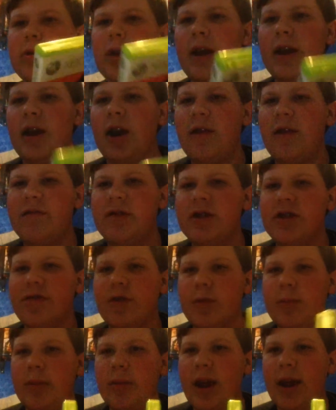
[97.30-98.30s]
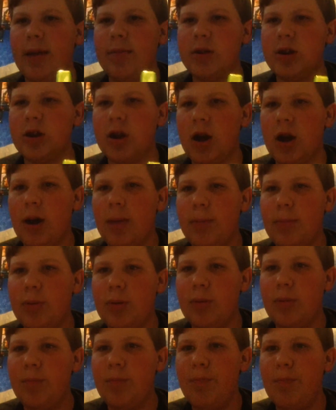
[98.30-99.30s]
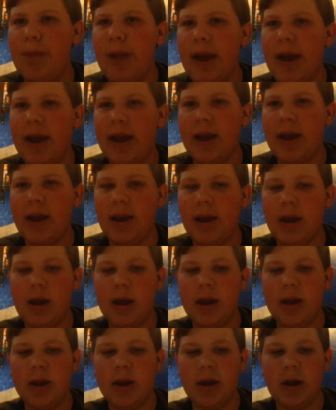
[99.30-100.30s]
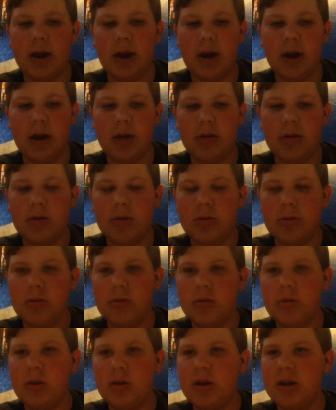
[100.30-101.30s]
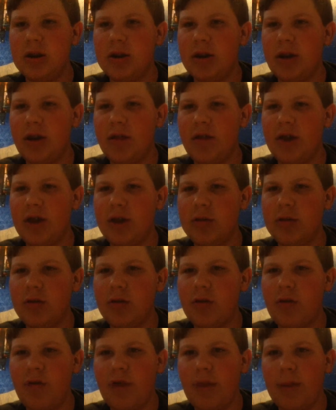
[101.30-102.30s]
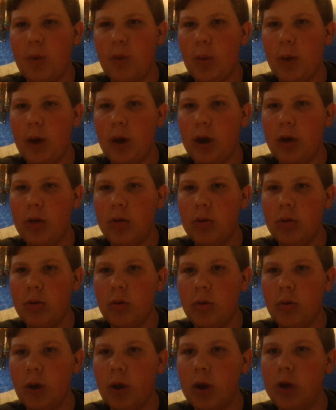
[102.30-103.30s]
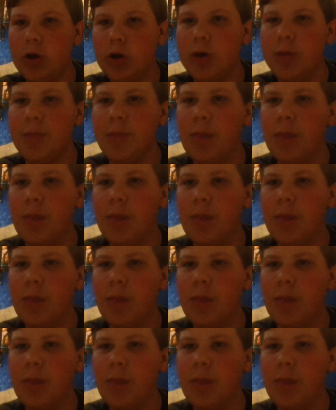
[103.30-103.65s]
got this from GameStop back in I think it was February or March.